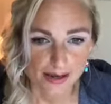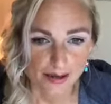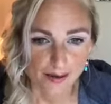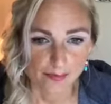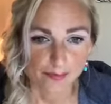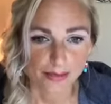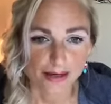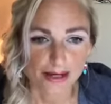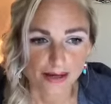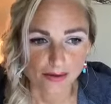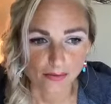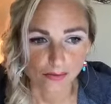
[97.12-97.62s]

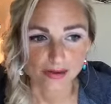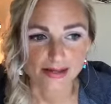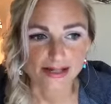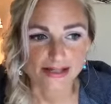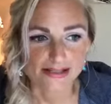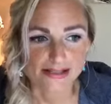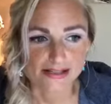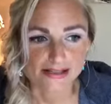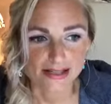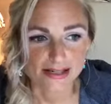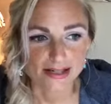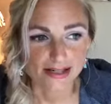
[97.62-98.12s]
but what
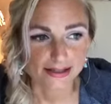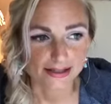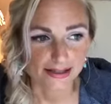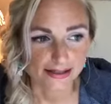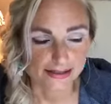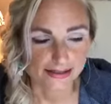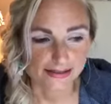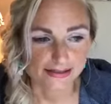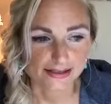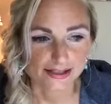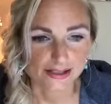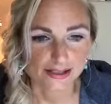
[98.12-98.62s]
it's done
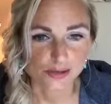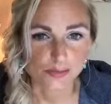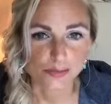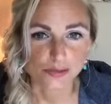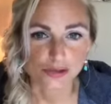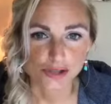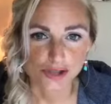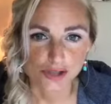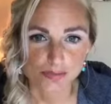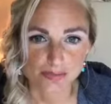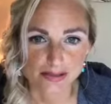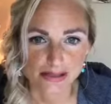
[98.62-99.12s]
is it's
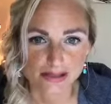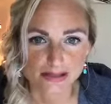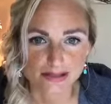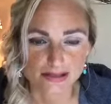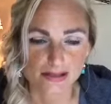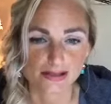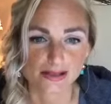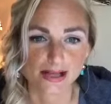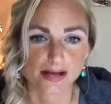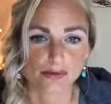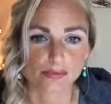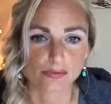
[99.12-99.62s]
pushed me
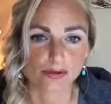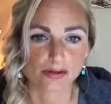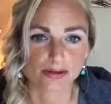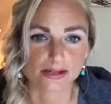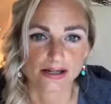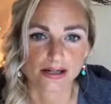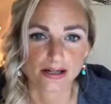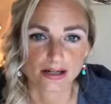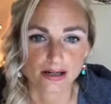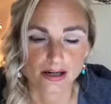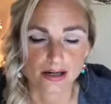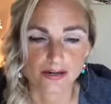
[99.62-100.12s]
into that really
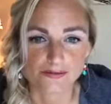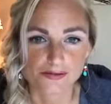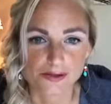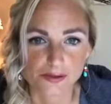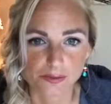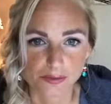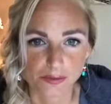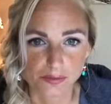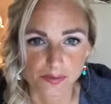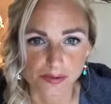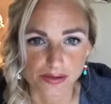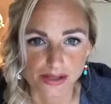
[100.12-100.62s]

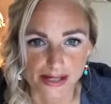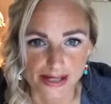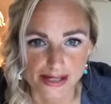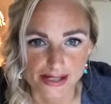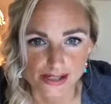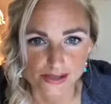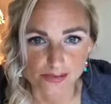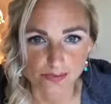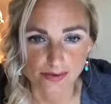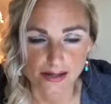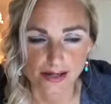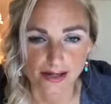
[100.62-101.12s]
uncomfortable
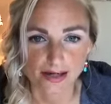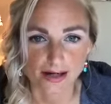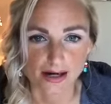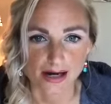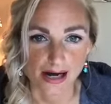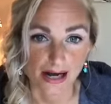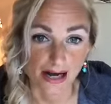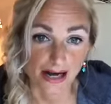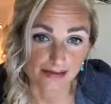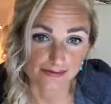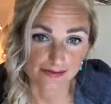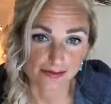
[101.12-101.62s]
place where
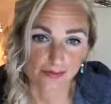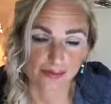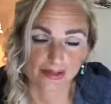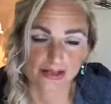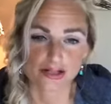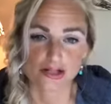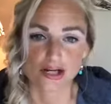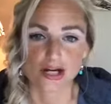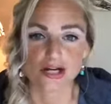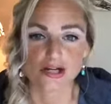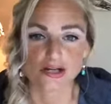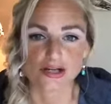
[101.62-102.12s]
I have to make
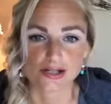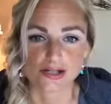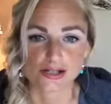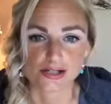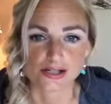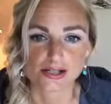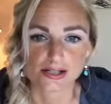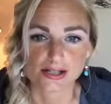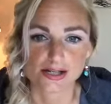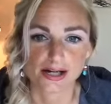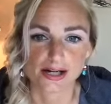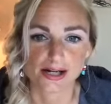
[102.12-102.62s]

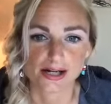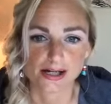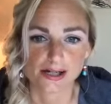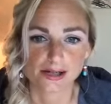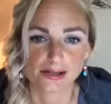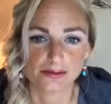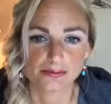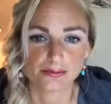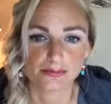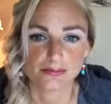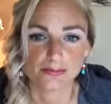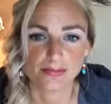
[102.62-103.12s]
changes.
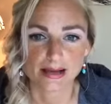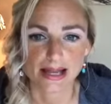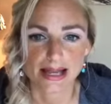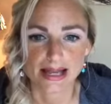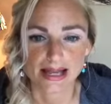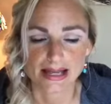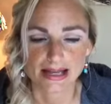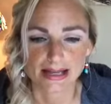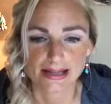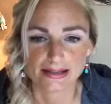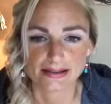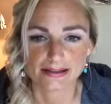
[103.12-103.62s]
Um,
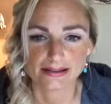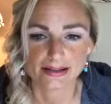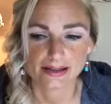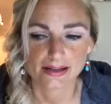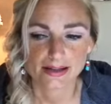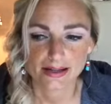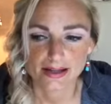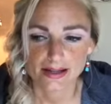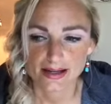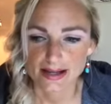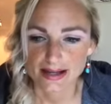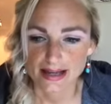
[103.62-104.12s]
and
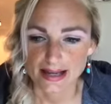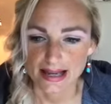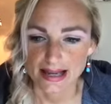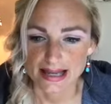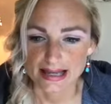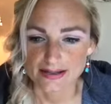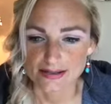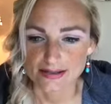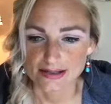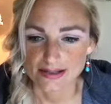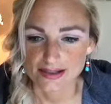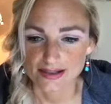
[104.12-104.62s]

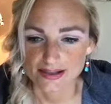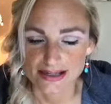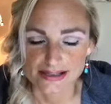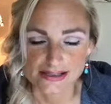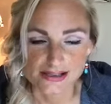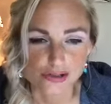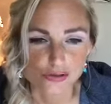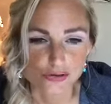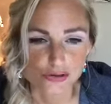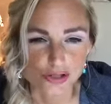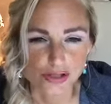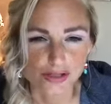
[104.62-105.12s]
and
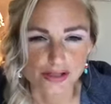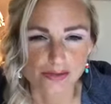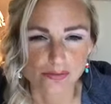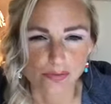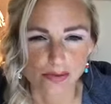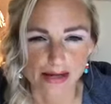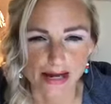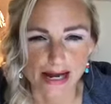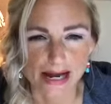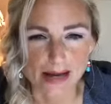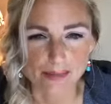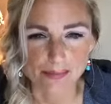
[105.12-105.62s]
that's usually
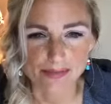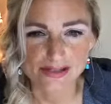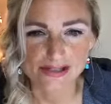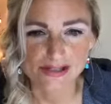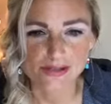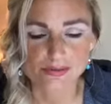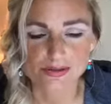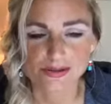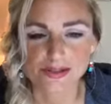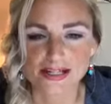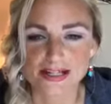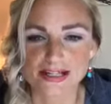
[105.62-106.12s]
what happens
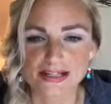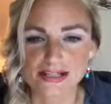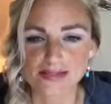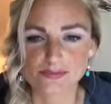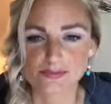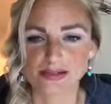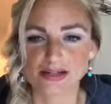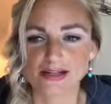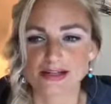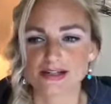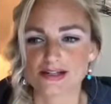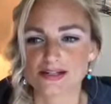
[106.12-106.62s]
with us
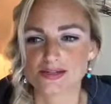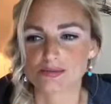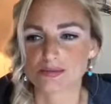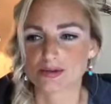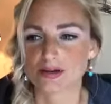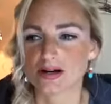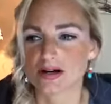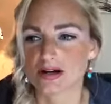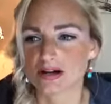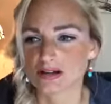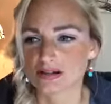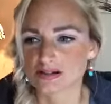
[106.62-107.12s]
because we're
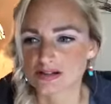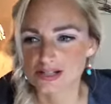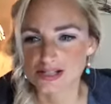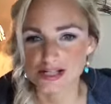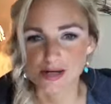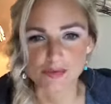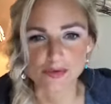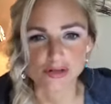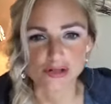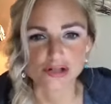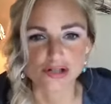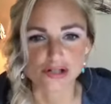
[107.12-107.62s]
all
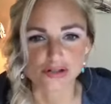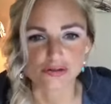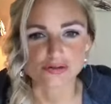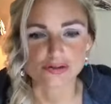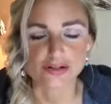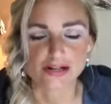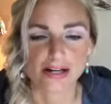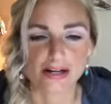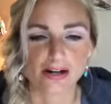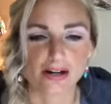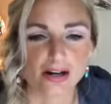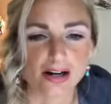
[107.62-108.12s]
stubborn
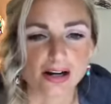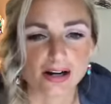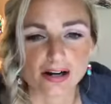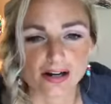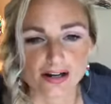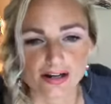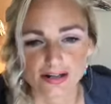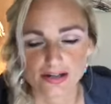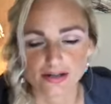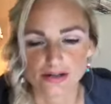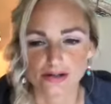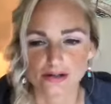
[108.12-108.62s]
children at heart.
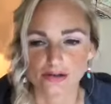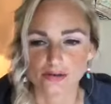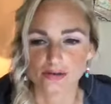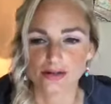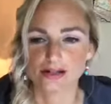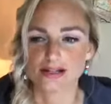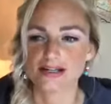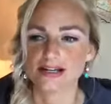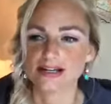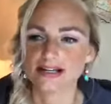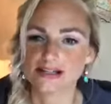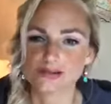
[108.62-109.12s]
You know,
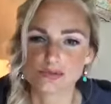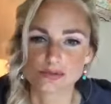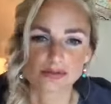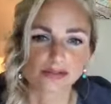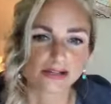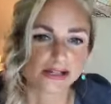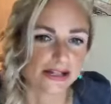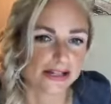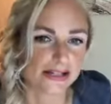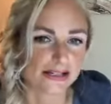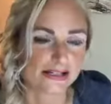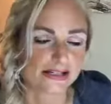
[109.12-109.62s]
it, it's
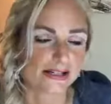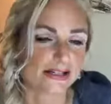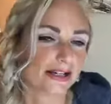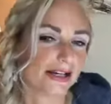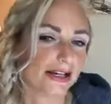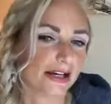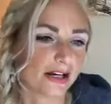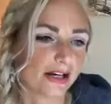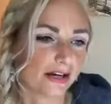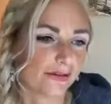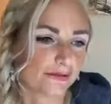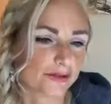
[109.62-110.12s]
really easy to
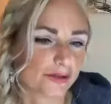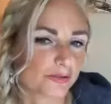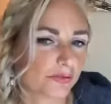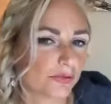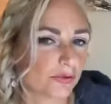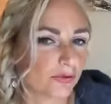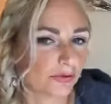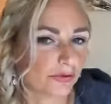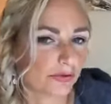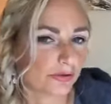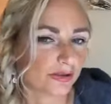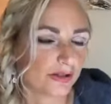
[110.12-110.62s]
get
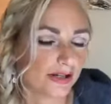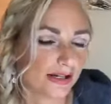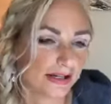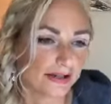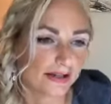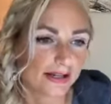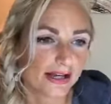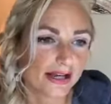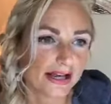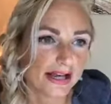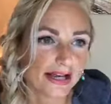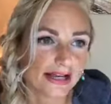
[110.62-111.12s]
comfortable, and
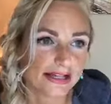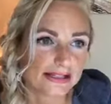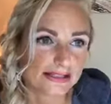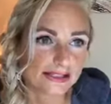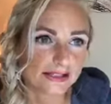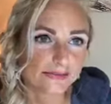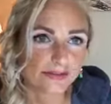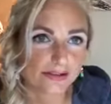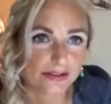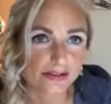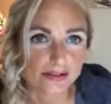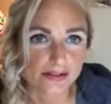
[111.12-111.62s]
it's
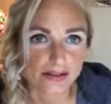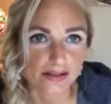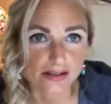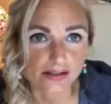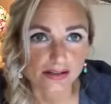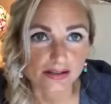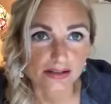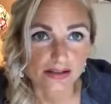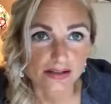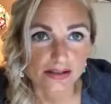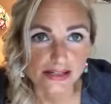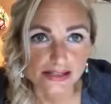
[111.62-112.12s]
even
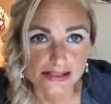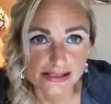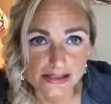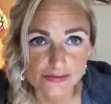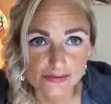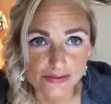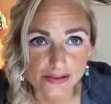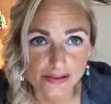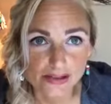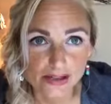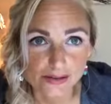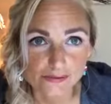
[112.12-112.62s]
it's
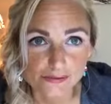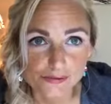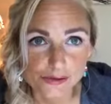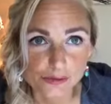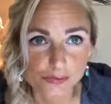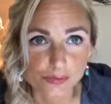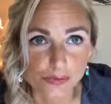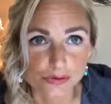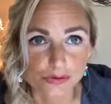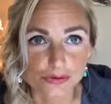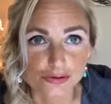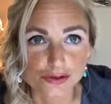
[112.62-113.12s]
even
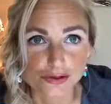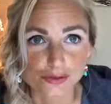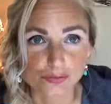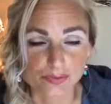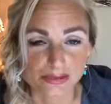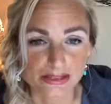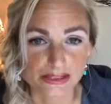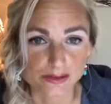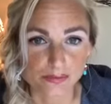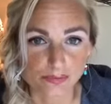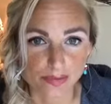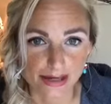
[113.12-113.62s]
comfortable to
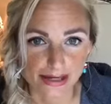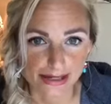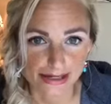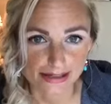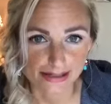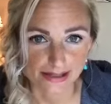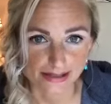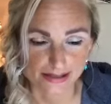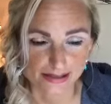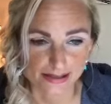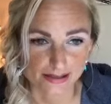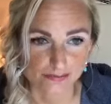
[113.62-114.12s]
be in pain
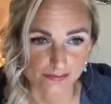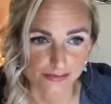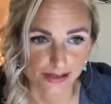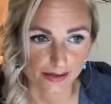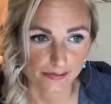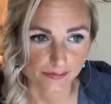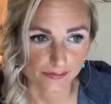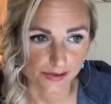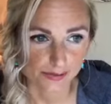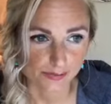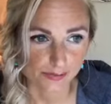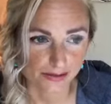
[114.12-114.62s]
at
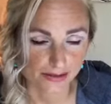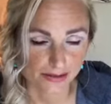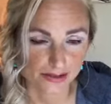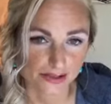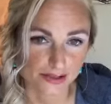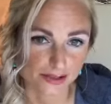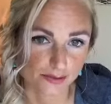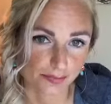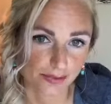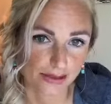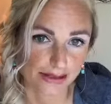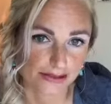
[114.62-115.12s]
sometimes because
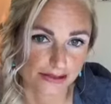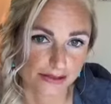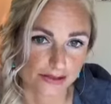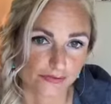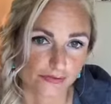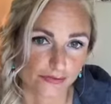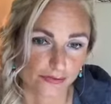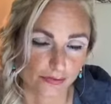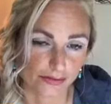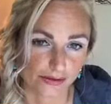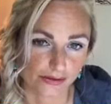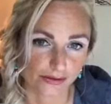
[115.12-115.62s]
the pain is
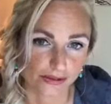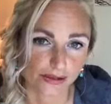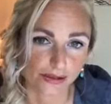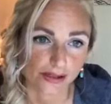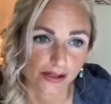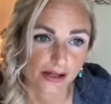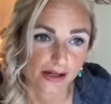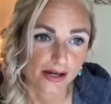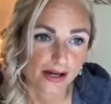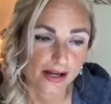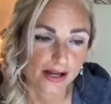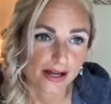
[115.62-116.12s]

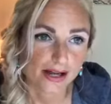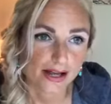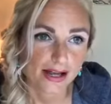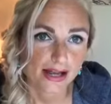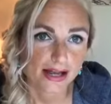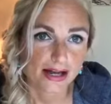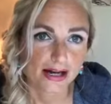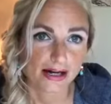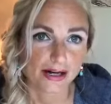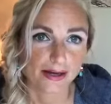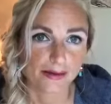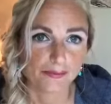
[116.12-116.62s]
familiar.
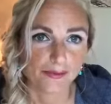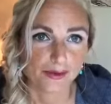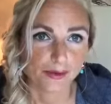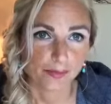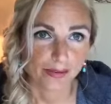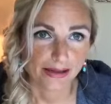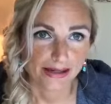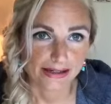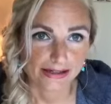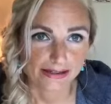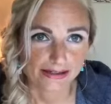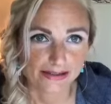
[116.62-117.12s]
Um, the
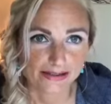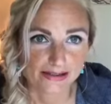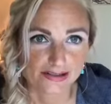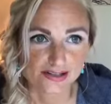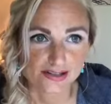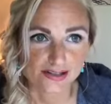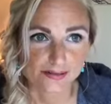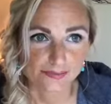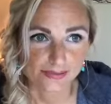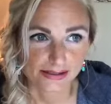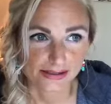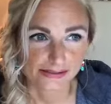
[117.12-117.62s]
pain is
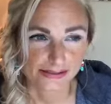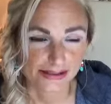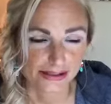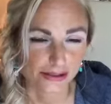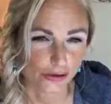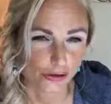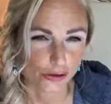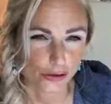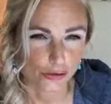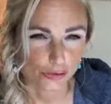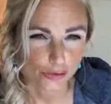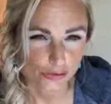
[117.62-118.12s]
something that
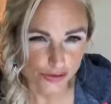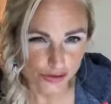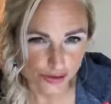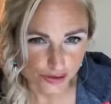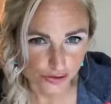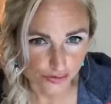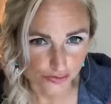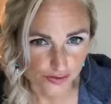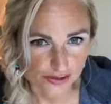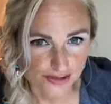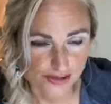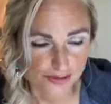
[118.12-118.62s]
you're used
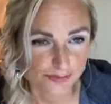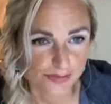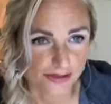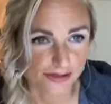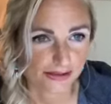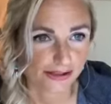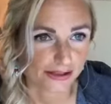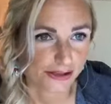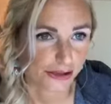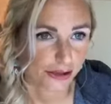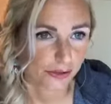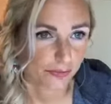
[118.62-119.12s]
to. It's something
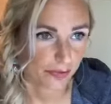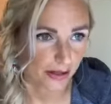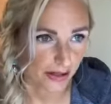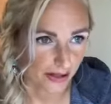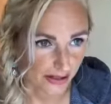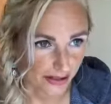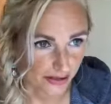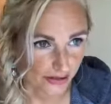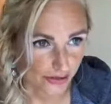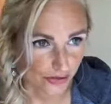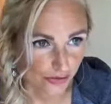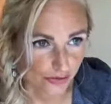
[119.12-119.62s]
that your
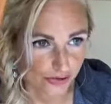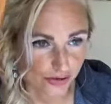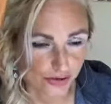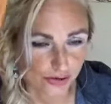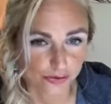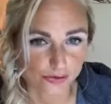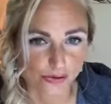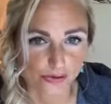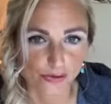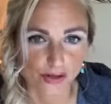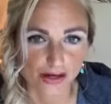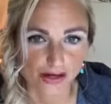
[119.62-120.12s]
body's used
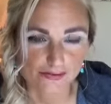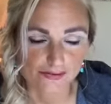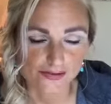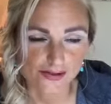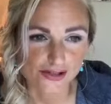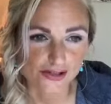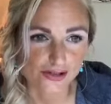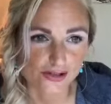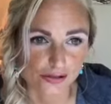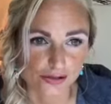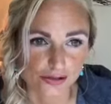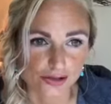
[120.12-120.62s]
to. You have
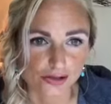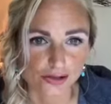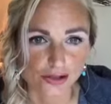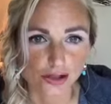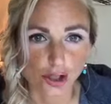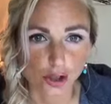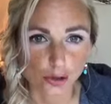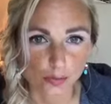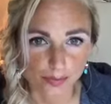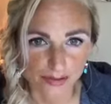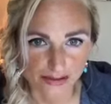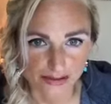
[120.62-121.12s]
certain
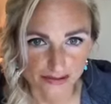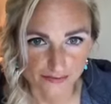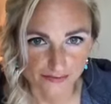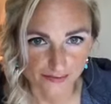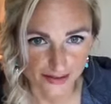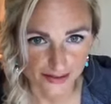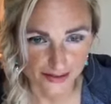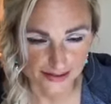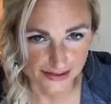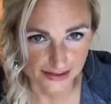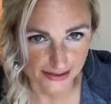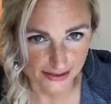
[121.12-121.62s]
coping
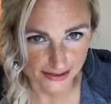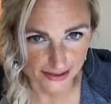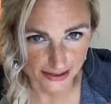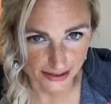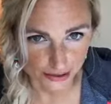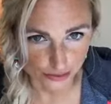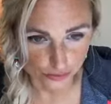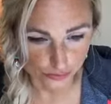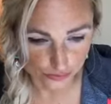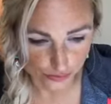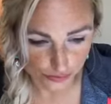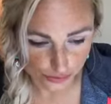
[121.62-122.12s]
devices that
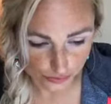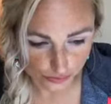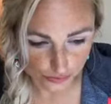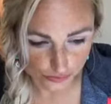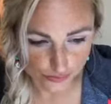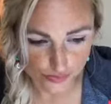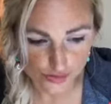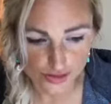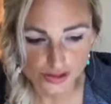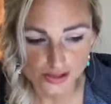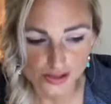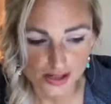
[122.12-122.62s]
you
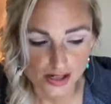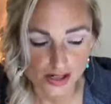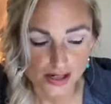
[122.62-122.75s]
use